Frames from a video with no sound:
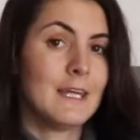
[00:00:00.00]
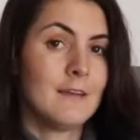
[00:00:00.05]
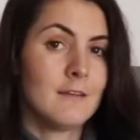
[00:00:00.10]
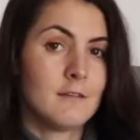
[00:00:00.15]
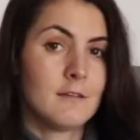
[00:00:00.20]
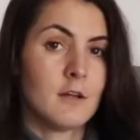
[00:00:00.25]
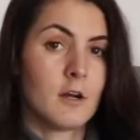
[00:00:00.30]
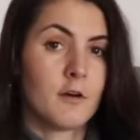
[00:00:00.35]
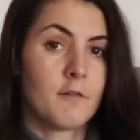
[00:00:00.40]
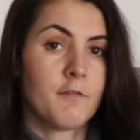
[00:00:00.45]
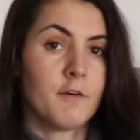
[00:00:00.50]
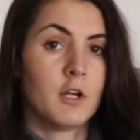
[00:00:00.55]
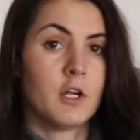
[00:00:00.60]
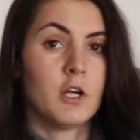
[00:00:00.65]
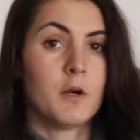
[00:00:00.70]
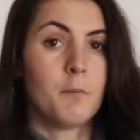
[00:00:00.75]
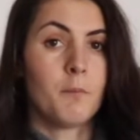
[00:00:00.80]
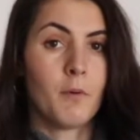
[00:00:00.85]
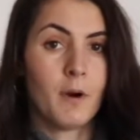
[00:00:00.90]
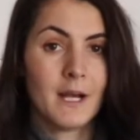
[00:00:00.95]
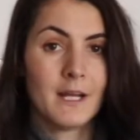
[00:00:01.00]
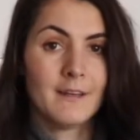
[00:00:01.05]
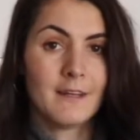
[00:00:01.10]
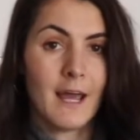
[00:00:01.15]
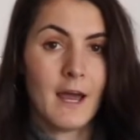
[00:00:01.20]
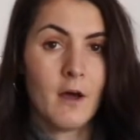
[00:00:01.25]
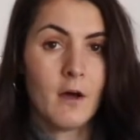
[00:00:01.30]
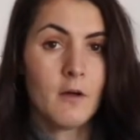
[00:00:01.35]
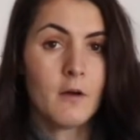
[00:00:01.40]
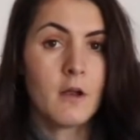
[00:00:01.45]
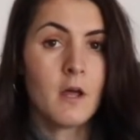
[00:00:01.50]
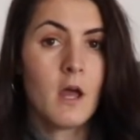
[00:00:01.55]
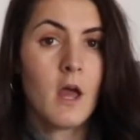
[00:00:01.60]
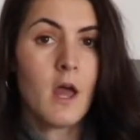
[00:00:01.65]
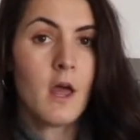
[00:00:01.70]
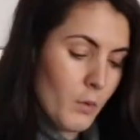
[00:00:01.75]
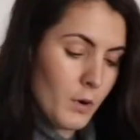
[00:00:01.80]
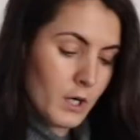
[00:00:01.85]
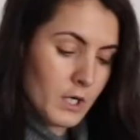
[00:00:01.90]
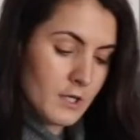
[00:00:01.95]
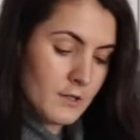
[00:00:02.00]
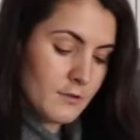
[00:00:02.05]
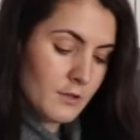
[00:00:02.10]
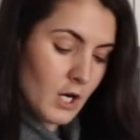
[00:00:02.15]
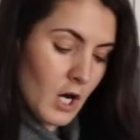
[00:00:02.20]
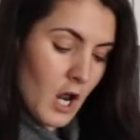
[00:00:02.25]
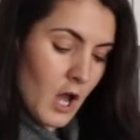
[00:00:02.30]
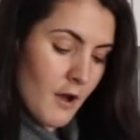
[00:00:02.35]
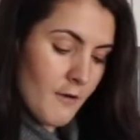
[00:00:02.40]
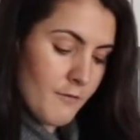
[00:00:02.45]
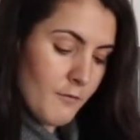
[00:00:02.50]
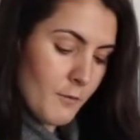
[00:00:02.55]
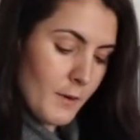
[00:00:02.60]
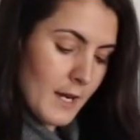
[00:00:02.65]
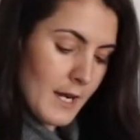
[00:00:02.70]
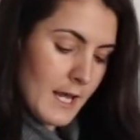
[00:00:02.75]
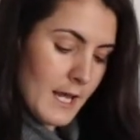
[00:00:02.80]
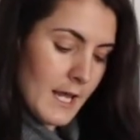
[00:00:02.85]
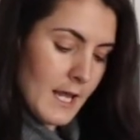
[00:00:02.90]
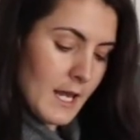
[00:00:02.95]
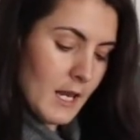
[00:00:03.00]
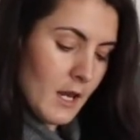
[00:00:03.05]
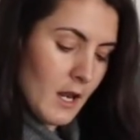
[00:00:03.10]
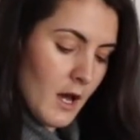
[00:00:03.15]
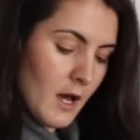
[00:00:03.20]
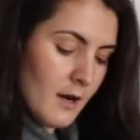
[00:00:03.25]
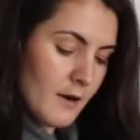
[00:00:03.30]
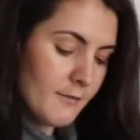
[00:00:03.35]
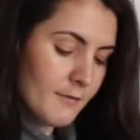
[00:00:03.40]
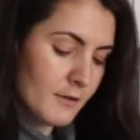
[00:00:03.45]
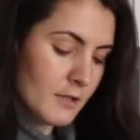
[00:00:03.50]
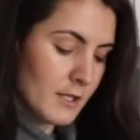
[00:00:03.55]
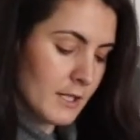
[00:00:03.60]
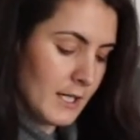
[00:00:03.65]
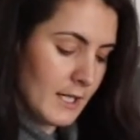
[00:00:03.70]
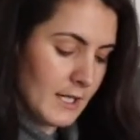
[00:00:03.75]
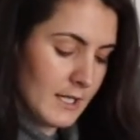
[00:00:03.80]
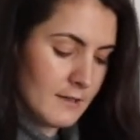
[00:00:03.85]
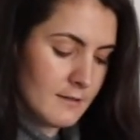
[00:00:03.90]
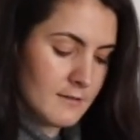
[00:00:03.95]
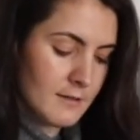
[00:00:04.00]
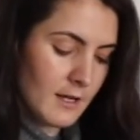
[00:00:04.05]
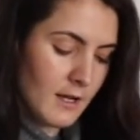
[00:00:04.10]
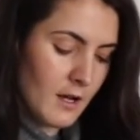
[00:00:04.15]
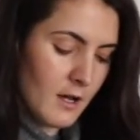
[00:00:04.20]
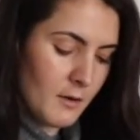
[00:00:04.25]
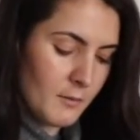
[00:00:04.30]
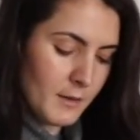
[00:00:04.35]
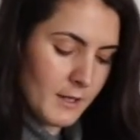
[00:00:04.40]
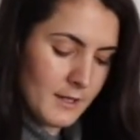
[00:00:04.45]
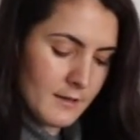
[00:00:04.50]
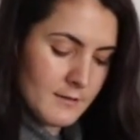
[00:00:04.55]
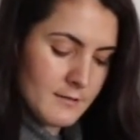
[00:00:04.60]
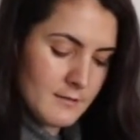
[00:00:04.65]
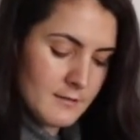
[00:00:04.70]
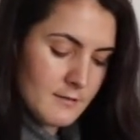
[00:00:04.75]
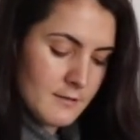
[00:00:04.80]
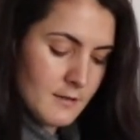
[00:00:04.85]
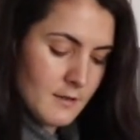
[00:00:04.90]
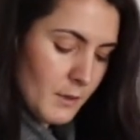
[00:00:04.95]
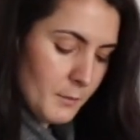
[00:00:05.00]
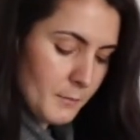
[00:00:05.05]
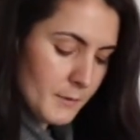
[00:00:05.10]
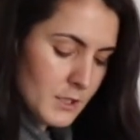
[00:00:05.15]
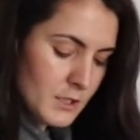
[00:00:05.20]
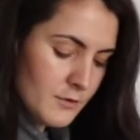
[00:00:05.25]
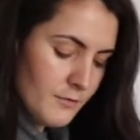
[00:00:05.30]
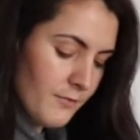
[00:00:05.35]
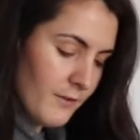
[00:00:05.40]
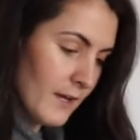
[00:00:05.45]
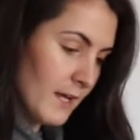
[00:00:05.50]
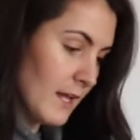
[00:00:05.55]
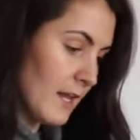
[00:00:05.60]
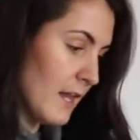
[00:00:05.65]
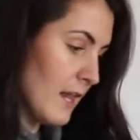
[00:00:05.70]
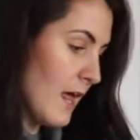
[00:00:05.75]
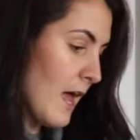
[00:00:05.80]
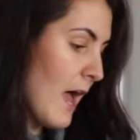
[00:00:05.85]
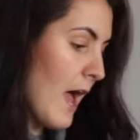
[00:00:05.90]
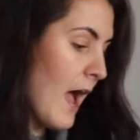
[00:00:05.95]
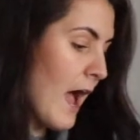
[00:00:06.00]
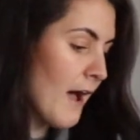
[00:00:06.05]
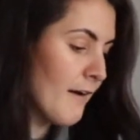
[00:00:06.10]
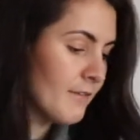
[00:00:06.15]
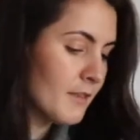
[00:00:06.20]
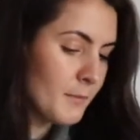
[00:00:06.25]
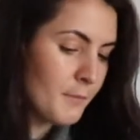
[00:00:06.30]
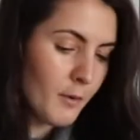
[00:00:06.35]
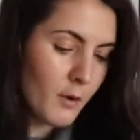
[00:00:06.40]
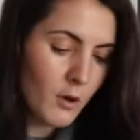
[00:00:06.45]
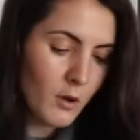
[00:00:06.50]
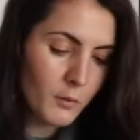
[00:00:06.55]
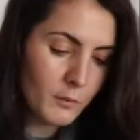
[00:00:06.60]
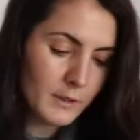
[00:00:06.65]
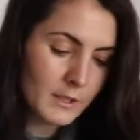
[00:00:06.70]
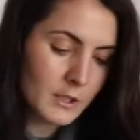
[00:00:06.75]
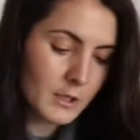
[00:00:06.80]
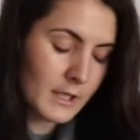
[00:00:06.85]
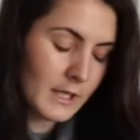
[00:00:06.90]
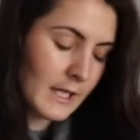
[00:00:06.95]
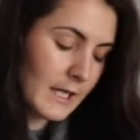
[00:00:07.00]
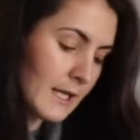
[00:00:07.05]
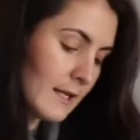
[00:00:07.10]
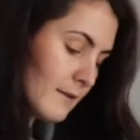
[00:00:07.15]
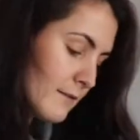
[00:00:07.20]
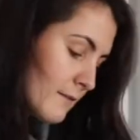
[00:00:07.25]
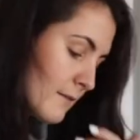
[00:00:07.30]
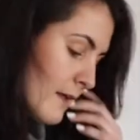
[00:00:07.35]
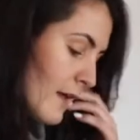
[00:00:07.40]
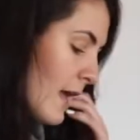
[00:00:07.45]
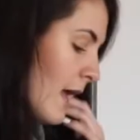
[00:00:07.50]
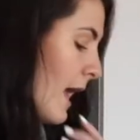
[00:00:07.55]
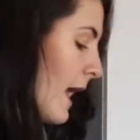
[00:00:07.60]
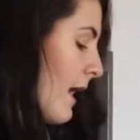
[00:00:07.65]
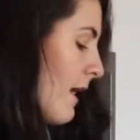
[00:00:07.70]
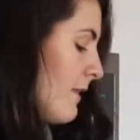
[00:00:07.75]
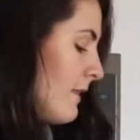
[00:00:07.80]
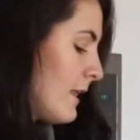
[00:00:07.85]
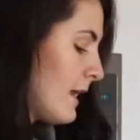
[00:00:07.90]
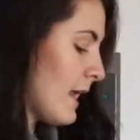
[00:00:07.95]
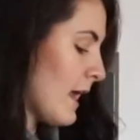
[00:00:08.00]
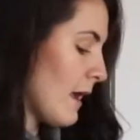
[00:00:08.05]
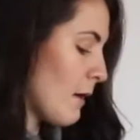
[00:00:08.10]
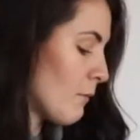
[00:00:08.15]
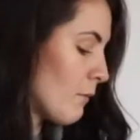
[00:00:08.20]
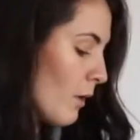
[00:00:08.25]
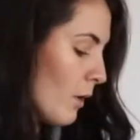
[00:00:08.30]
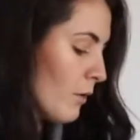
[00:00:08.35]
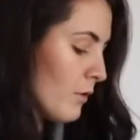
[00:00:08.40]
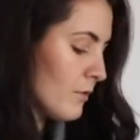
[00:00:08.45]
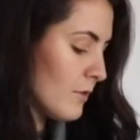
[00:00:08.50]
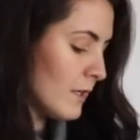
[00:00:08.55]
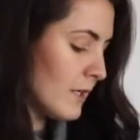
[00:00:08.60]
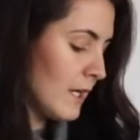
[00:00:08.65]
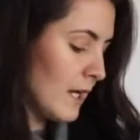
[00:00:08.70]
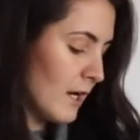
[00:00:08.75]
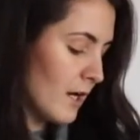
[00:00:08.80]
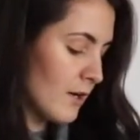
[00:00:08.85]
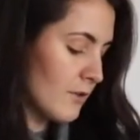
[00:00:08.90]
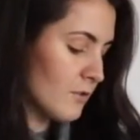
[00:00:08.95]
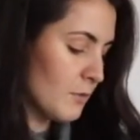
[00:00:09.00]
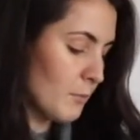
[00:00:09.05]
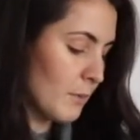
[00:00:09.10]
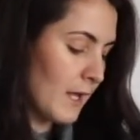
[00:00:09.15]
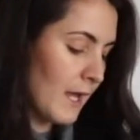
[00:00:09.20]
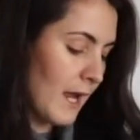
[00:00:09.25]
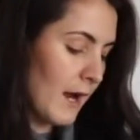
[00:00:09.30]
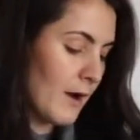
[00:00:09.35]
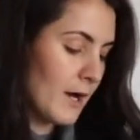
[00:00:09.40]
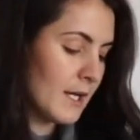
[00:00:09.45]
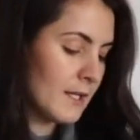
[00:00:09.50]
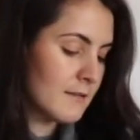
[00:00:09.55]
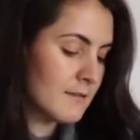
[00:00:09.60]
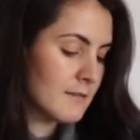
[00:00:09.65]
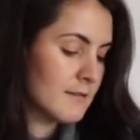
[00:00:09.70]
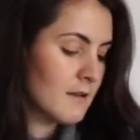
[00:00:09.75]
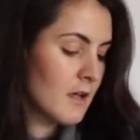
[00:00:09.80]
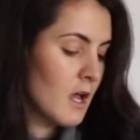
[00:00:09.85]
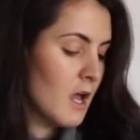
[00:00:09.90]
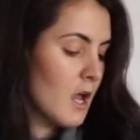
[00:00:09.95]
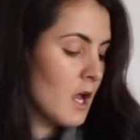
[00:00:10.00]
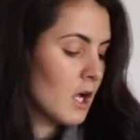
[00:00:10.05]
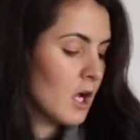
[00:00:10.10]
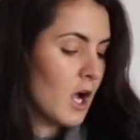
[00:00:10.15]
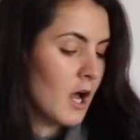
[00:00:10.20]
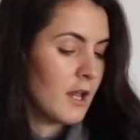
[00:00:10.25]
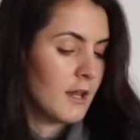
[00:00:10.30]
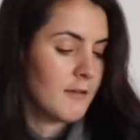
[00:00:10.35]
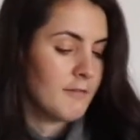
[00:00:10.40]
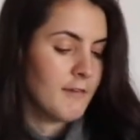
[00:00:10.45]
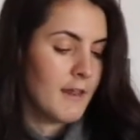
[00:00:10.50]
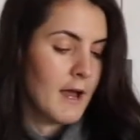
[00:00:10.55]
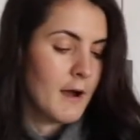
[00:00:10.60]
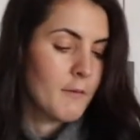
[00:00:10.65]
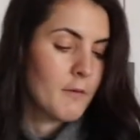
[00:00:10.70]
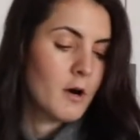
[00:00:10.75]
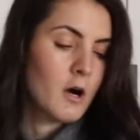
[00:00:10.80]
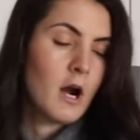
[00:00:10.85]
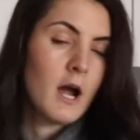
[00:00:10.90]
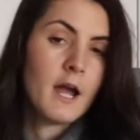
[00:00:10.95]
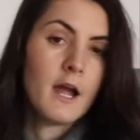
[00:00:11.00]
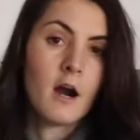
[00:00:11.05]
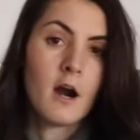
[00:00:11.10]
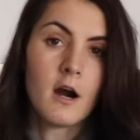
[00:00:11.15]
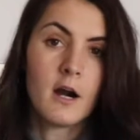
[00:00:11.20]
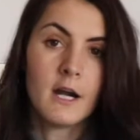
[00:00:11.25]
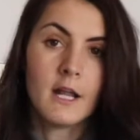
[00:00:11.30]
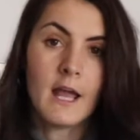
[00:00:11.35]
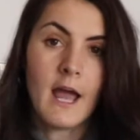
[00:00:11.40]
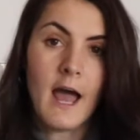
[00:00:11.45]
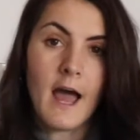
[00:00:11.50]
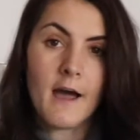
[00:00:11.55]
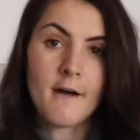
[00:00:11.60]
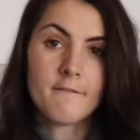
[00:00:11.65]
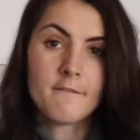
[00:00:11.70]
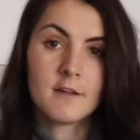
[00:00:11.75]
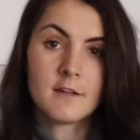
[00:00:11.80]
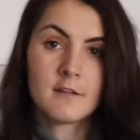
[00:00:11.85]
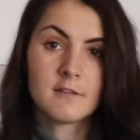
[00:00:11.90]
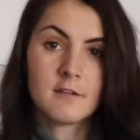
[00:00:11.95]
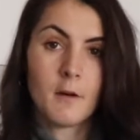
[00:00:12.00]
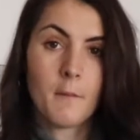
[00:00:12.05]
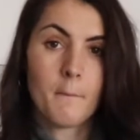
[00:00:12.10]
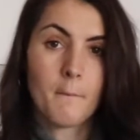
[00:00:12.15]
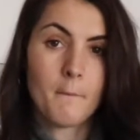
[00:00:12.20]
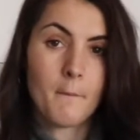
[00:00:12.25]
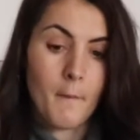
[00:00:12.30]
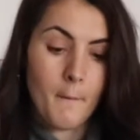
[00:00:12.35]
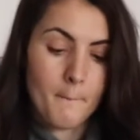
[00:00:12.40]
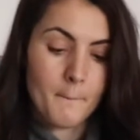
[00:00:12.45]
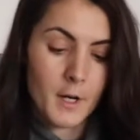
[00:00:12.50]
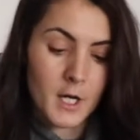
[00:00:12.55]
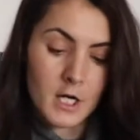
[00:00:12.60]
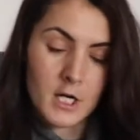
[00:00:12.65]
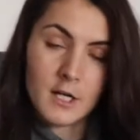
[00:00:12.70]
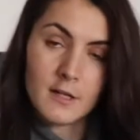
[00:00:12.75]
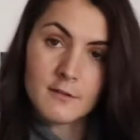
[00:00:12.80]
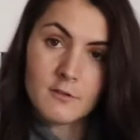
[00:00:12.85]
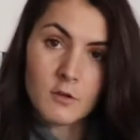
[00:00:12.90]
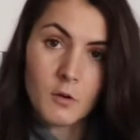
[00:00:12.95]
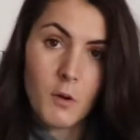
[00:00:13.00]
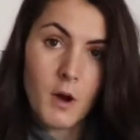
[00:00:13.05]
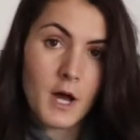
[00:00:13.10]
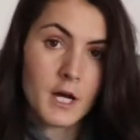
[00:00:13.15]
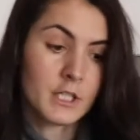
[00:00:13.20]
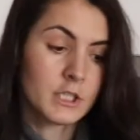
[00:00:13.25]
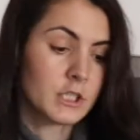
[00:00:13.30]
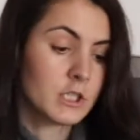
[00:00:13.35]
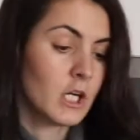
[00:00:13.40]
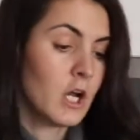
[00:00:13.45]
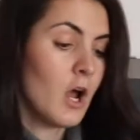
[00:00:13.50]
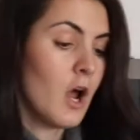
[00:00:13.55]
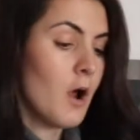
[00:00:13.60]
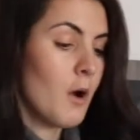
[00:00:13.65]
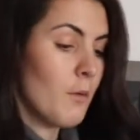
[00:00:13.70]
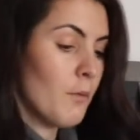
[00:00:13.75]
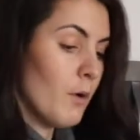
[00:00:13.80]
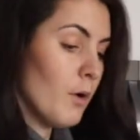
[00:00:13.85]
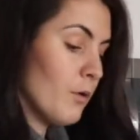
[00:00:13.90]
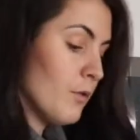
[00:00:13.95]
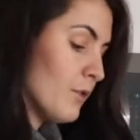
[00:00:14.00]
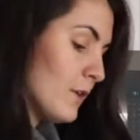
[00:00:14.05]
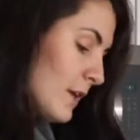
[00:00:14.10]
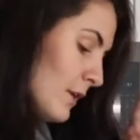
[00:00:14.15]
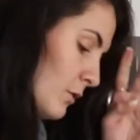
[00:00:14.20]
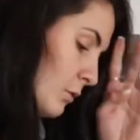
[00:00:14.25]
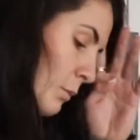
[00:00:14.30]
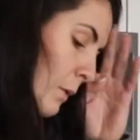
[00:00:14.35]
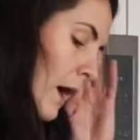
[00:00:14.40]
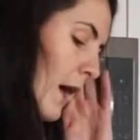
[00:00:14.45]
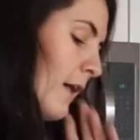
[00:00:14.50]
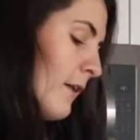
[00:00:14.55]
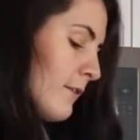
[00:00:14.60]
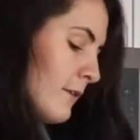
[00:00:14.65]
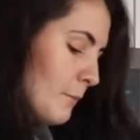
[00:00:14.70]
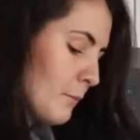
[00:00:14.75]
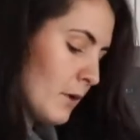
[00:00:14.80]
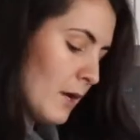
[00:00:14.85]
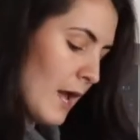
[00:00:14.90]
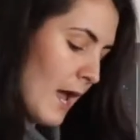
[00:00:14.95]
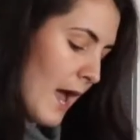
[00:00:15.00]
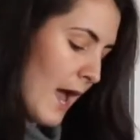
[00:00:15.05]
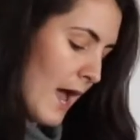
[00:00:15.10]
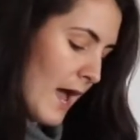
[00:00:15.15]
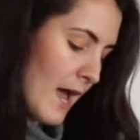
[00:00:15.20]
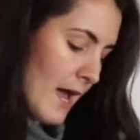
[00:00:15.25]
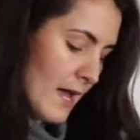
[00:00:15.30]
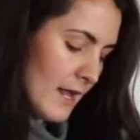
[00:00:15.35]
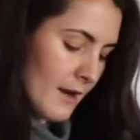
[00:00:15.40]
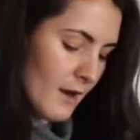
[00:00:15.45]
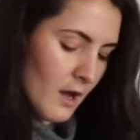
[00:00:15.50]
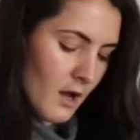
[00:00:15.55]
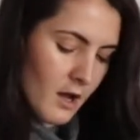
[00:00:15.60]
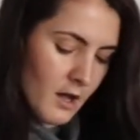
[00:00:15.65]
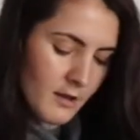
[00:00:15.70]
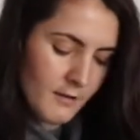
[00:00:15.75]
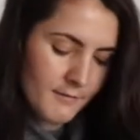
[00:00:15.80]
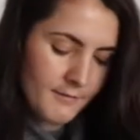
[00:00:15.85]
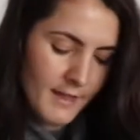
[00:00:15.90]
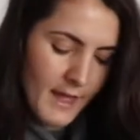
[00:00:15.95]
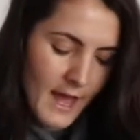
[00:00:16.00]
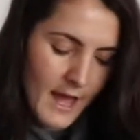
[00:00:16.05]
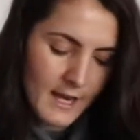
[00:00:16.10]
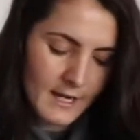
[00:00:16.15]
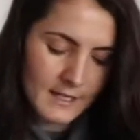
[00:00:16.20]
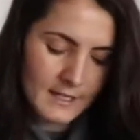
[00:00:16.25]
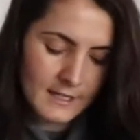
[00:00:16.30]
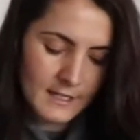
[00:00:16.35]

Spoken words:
easier for you to break down. We're gonna start off with a lot of greens. I always pretty much fill half the bowl with greens. And then I roasted here some carrots, cauliflower. I already have some butternut squash roasted as well. So I'm gonna add all of that in